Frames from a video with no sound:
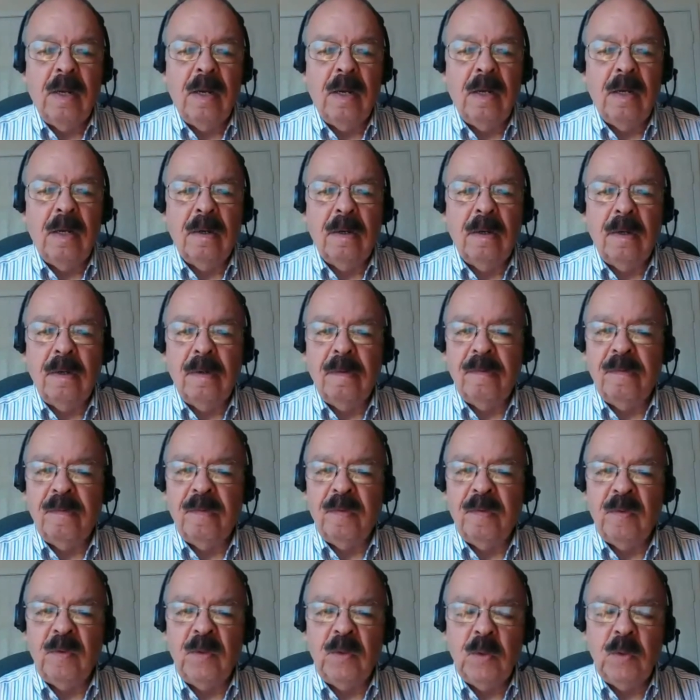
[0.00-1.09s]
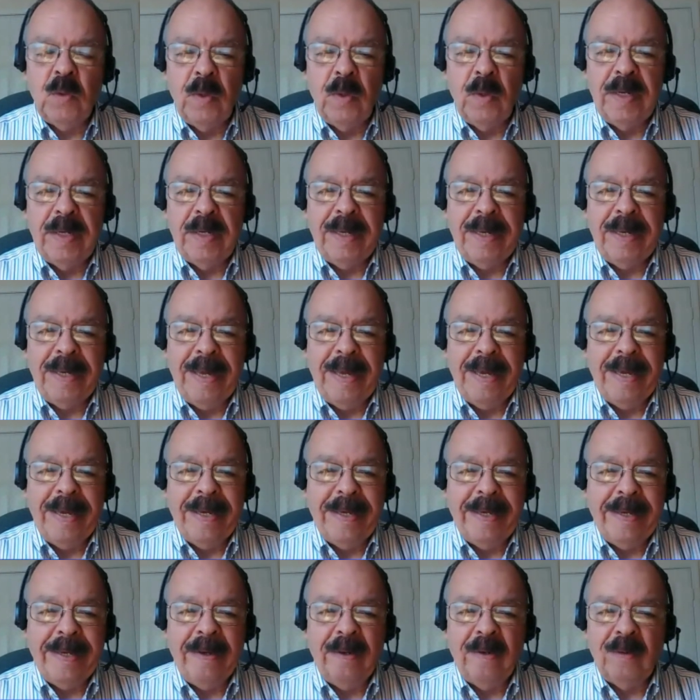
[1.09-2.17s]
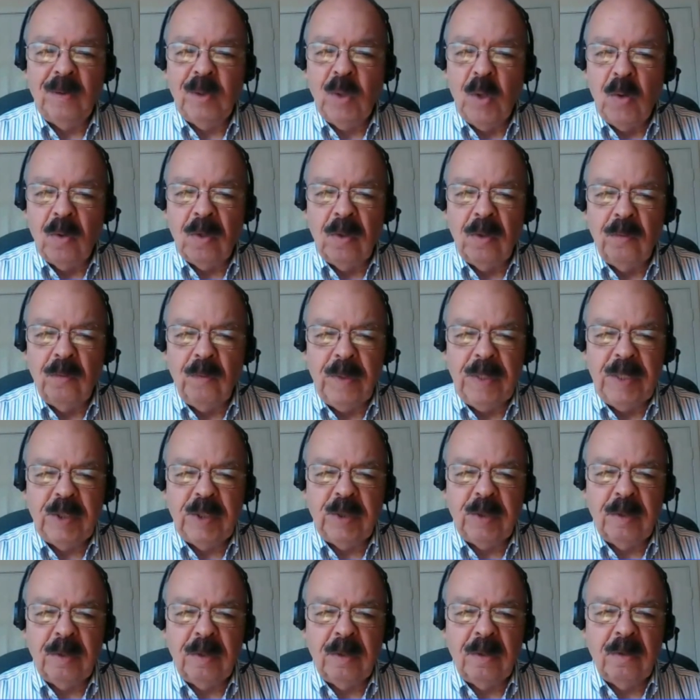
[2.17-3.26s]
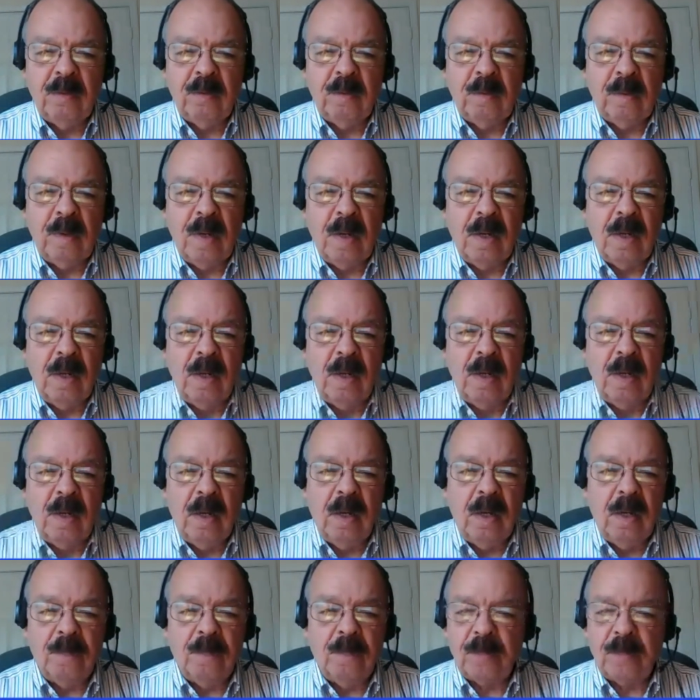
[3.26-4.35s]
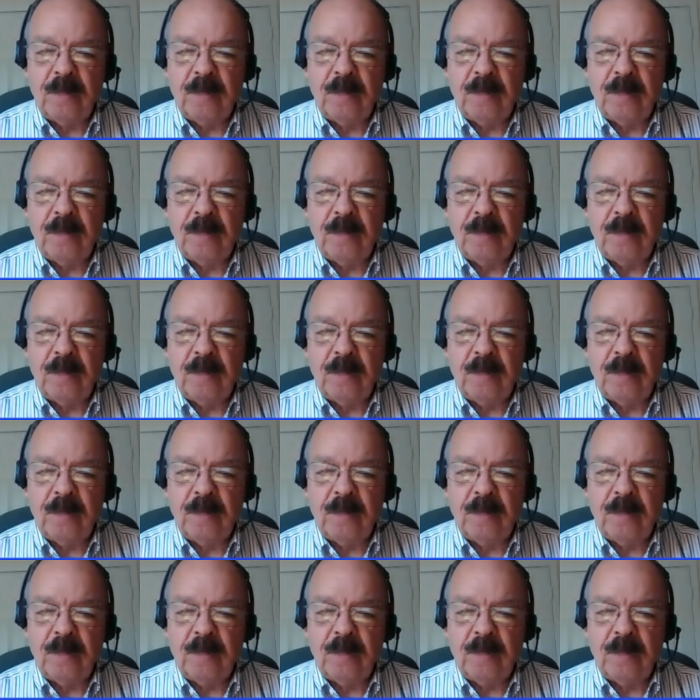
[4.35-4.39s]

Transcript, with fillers: of doing a local, regional, uh,